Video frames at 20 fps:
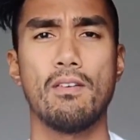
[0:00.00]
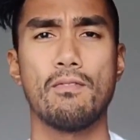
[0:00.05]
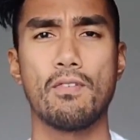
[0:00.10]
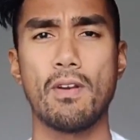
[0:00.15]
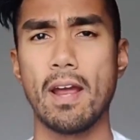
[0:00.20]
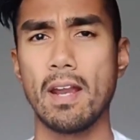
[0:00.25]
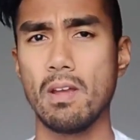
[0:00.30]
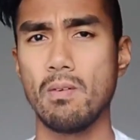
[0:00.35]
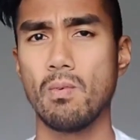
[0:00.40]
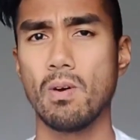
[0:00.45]

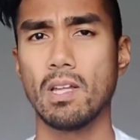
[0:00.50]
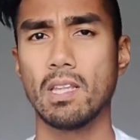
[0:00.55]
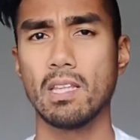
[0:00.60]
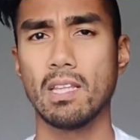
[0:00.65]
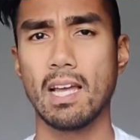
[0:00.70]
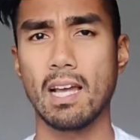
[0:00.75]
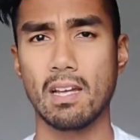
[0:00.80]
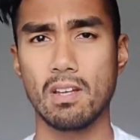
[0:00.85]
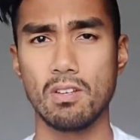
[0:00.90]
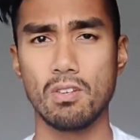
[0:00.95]
for anyone
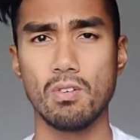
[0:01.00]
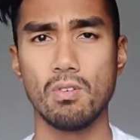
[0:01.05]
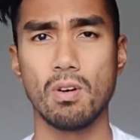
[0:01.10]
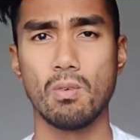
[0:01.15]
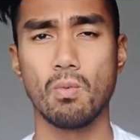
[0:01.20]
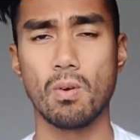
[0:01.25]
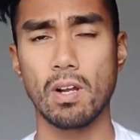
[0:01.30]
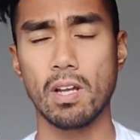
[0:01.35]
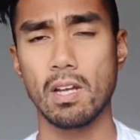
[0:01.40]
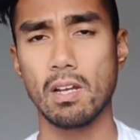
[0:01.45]
that can do a
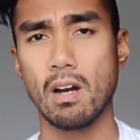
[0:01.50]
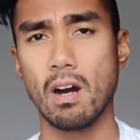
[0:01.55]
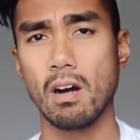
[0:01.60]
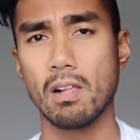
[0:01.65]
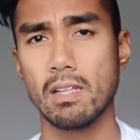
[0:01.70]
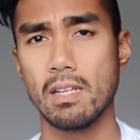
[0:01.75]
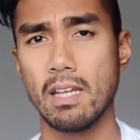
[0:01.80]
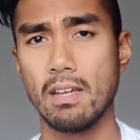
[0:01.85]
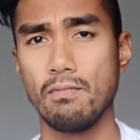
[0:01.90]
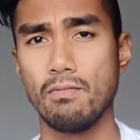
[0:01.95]
working
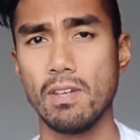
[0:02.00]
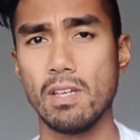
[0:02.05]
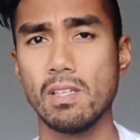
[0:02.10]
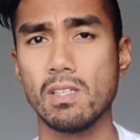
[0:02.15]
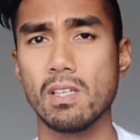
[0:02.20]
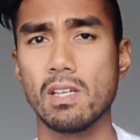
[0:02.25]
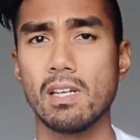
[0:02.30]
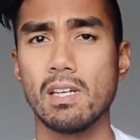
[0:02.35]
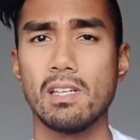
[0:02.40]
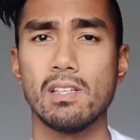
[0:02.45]
holiday
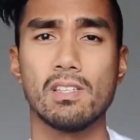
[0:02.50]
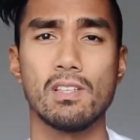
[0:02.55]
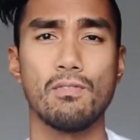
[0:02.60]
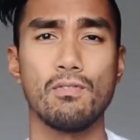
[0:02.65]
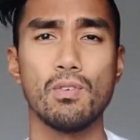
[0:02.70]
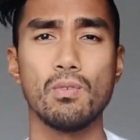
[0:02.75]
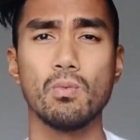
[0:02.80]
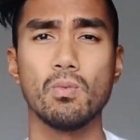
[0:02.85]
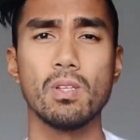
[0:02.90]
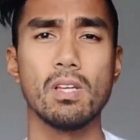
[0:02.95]
visa, is
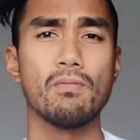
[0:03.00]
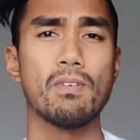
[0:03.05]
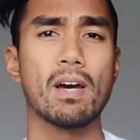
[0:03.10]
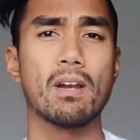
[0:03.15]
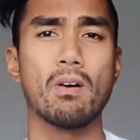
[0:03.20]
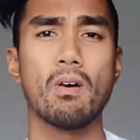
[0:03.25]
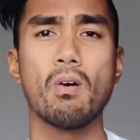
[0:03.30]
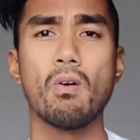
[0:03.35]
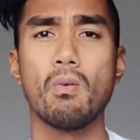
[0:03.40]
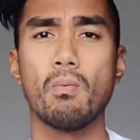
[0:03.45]
if you live
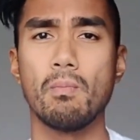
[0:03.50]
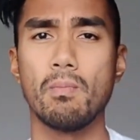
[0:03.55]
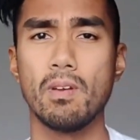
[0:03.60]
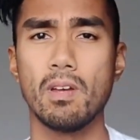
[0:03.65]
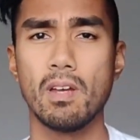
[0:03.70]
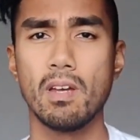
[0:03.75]
at home.